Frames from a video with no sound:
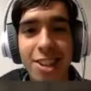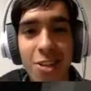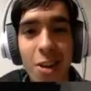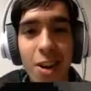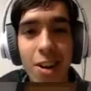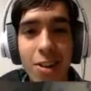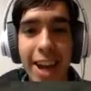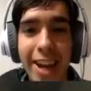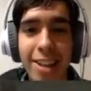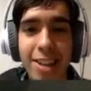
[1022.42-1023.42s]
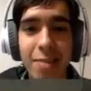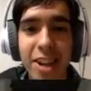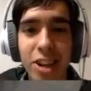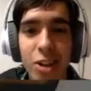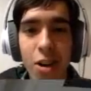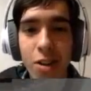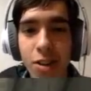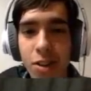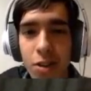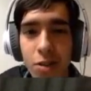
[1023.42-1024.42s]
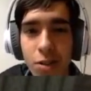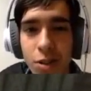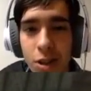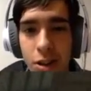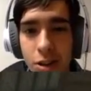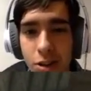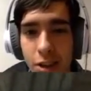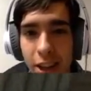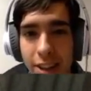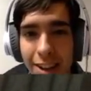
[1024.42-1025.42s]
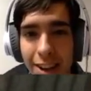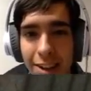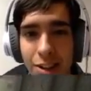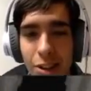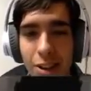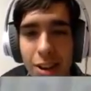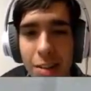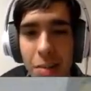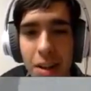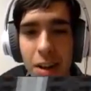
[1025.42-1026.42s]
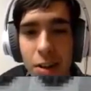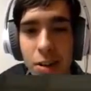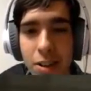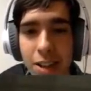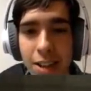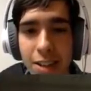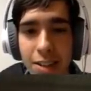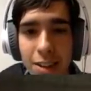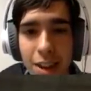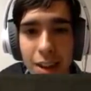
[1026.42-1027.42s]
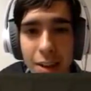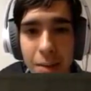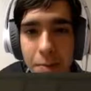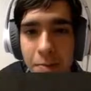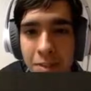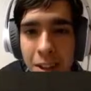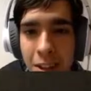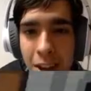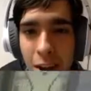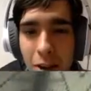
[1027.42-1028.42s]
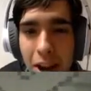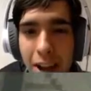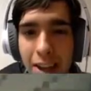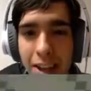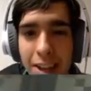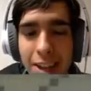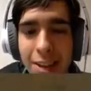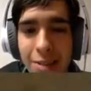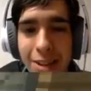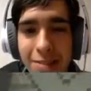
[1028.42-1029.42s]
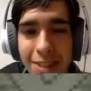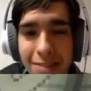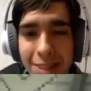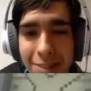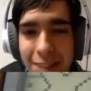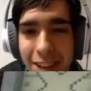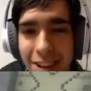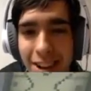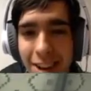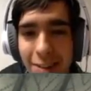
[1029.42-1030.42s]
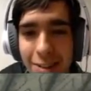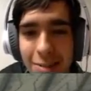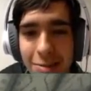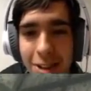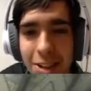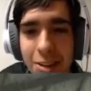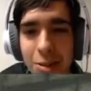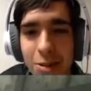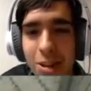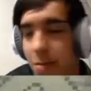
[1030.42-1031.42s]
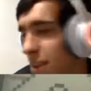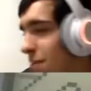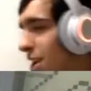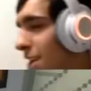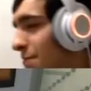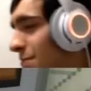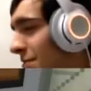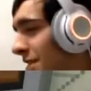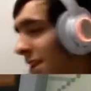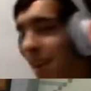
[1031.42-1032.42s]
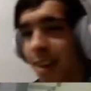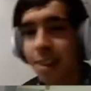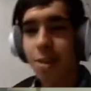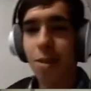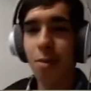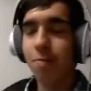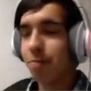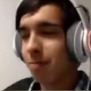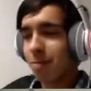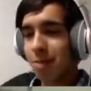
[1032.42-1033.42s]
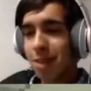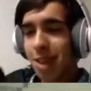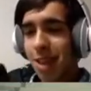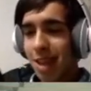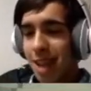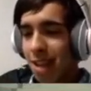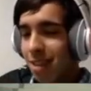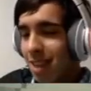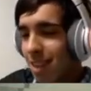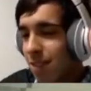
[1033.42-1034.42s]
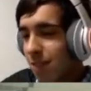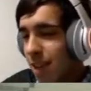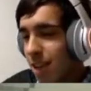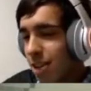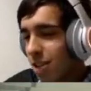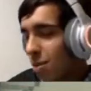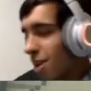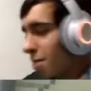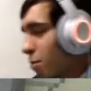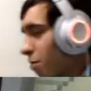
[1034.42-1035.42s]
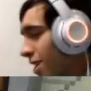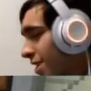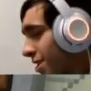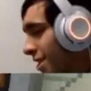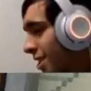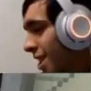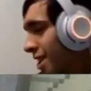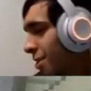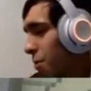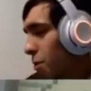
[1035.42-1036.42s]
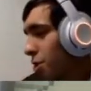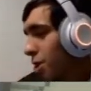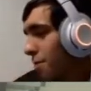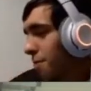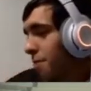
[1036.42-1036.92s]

They're all okay. Let's make sure all the circles are... Like, the little circle in the middle are the inside. Okay. We figured it out. We could do something right. So, now that that's finished, we can move on to the next portion.